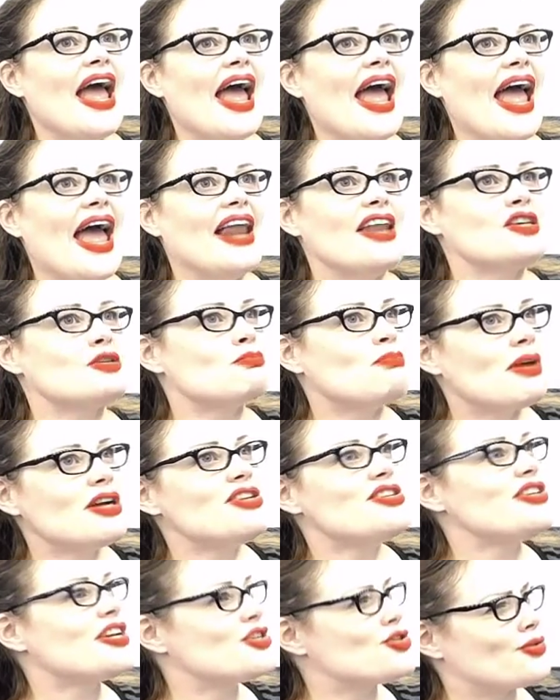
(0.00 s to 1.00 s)
and as much
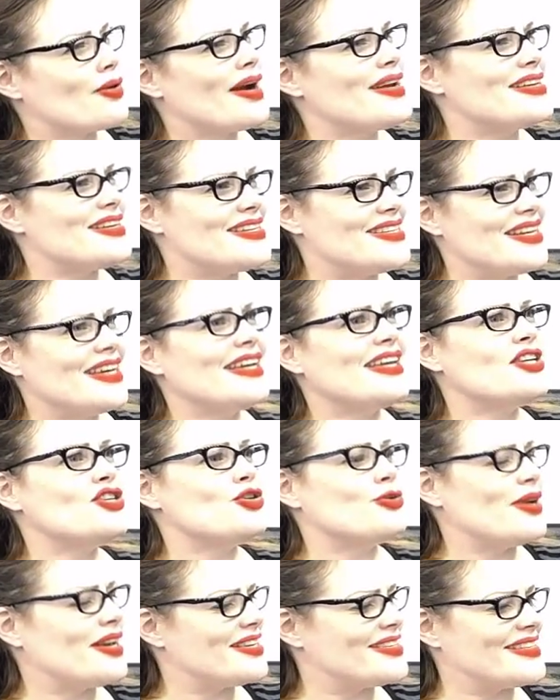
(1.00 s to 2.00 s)
as I tried to dig
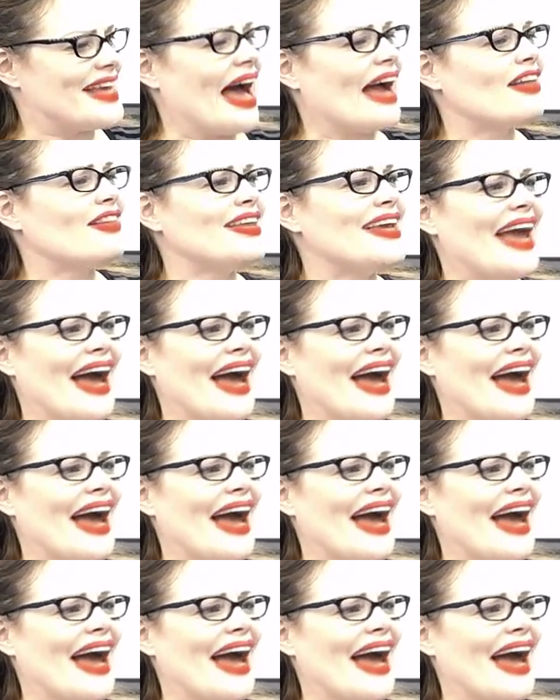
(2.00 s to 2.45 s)
into exactly